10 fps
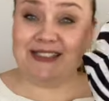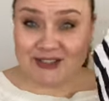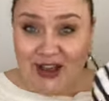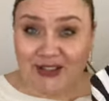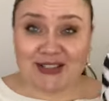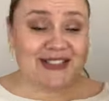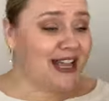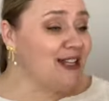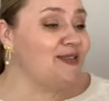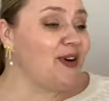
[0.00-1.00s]
trousers
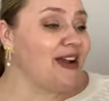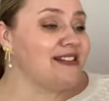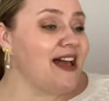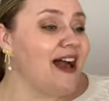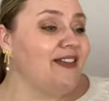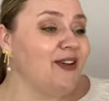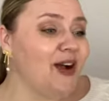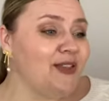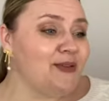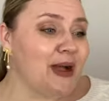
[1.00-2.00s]
size 4XL, and they're
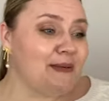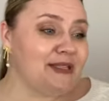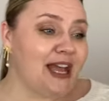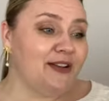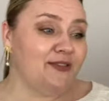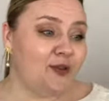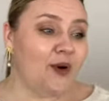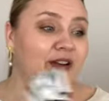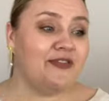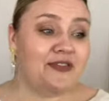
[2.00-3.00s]
on the website
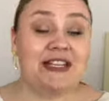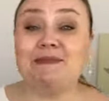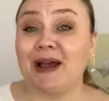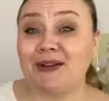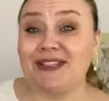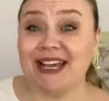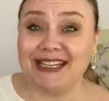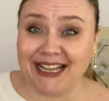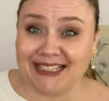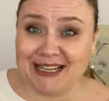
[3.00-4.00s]
for
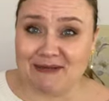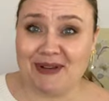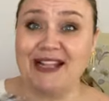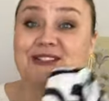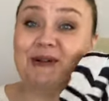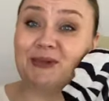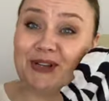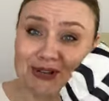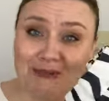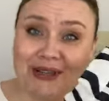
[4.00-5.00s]
£15.99. So, I'm going
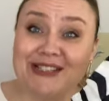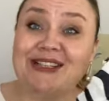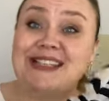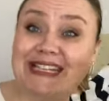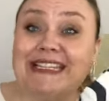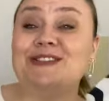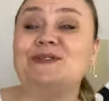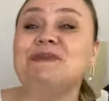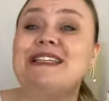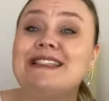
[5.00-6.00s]
to jump into these two
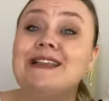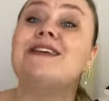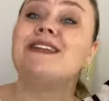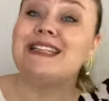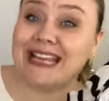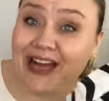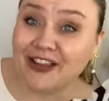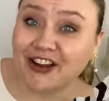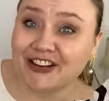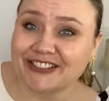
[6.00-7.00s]
pieces
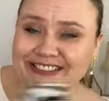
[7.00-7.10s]
together.